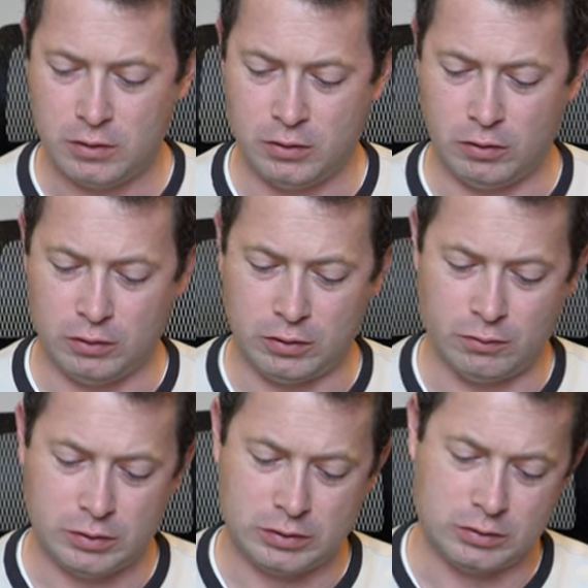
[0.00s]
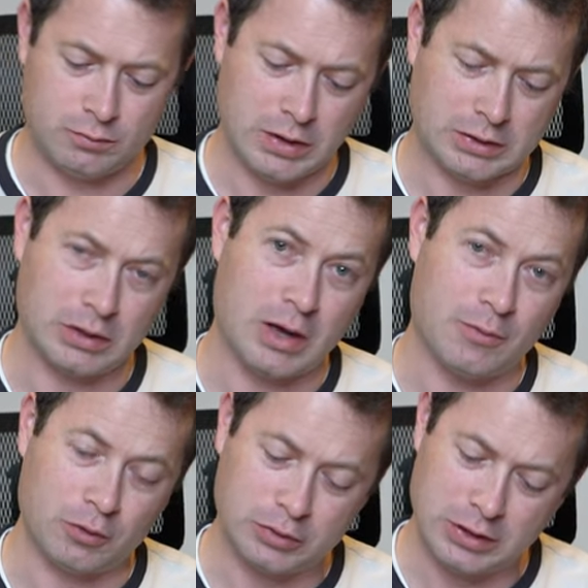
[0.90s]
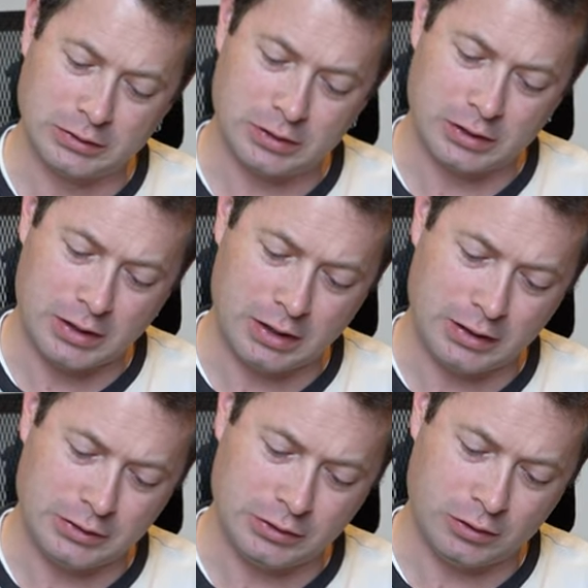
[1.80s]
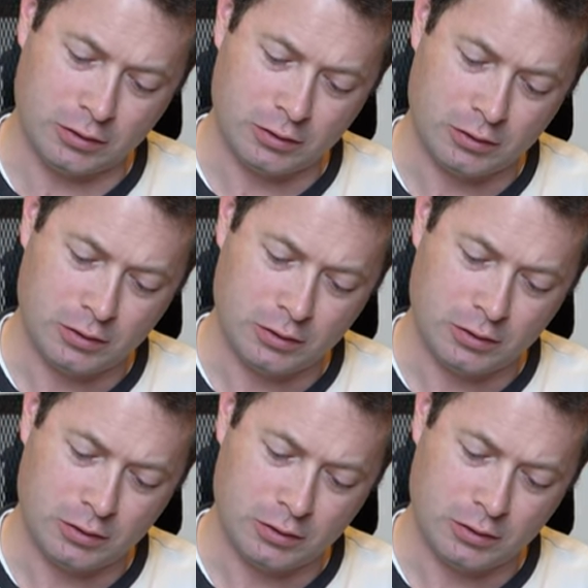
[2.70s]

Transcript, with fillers: the unit which makes a lot more sense and a lot easier